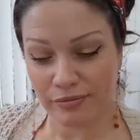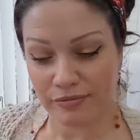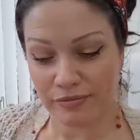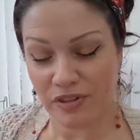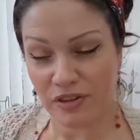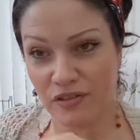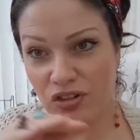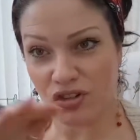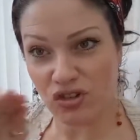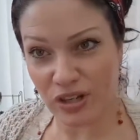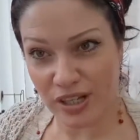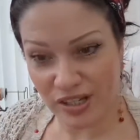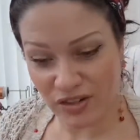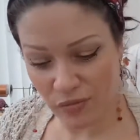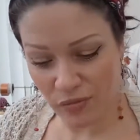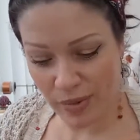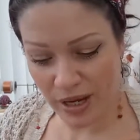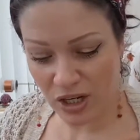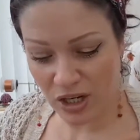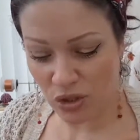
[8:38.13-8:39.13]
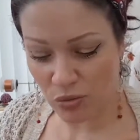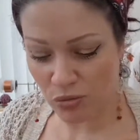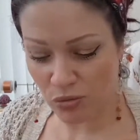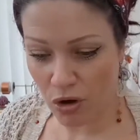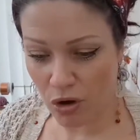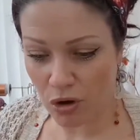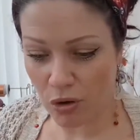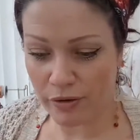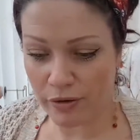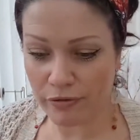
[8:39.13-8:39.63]
of the transformation we're
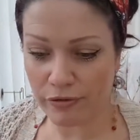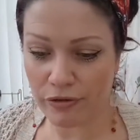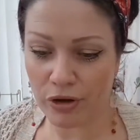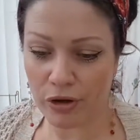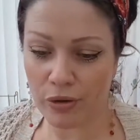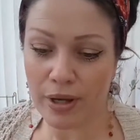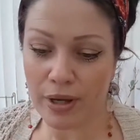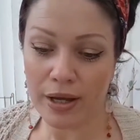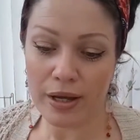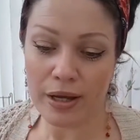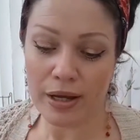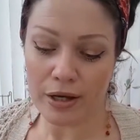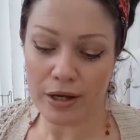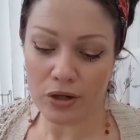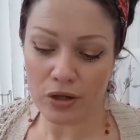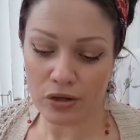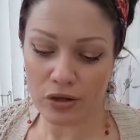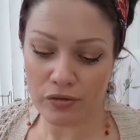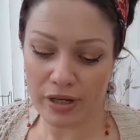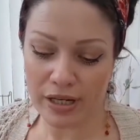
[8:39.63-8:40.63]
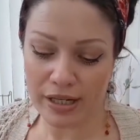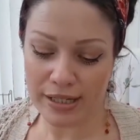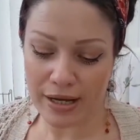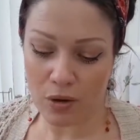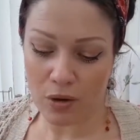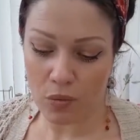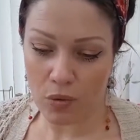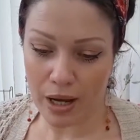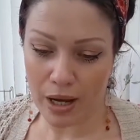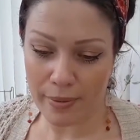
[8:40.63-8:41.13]
all going through. I'm going to read
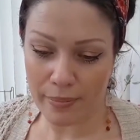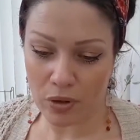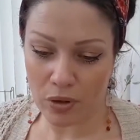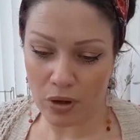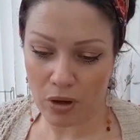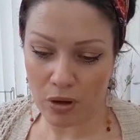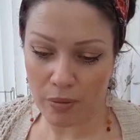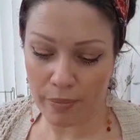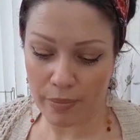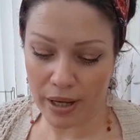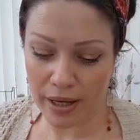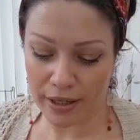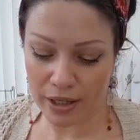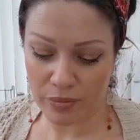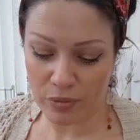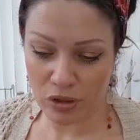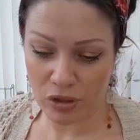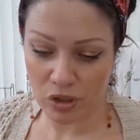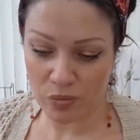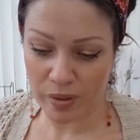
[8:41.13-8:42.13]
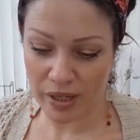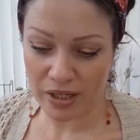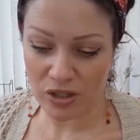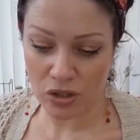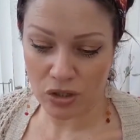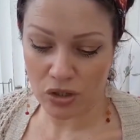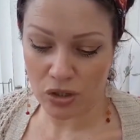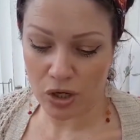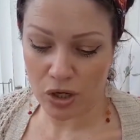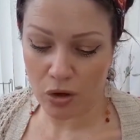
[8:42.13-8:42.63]
out what I put on my community page
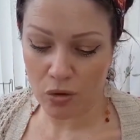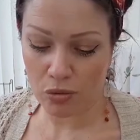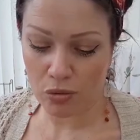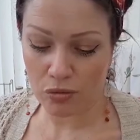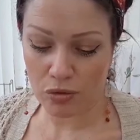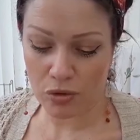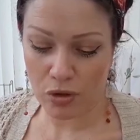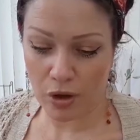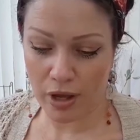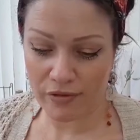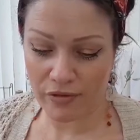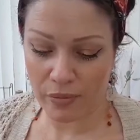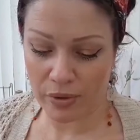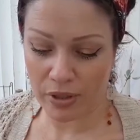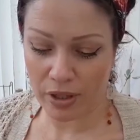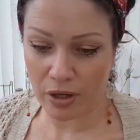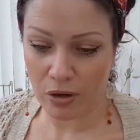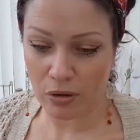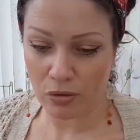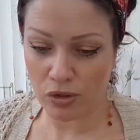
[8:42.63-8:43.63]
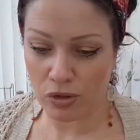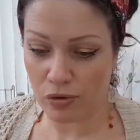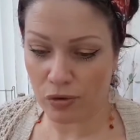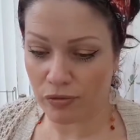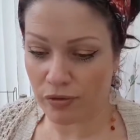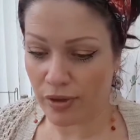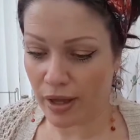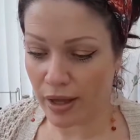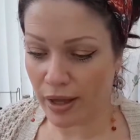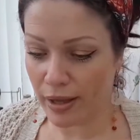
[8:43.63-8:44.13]
because I know not everybody goes
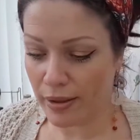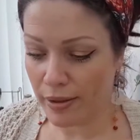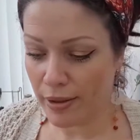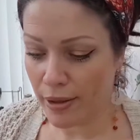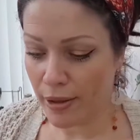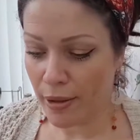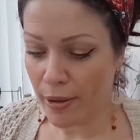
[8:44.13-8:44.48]
over there.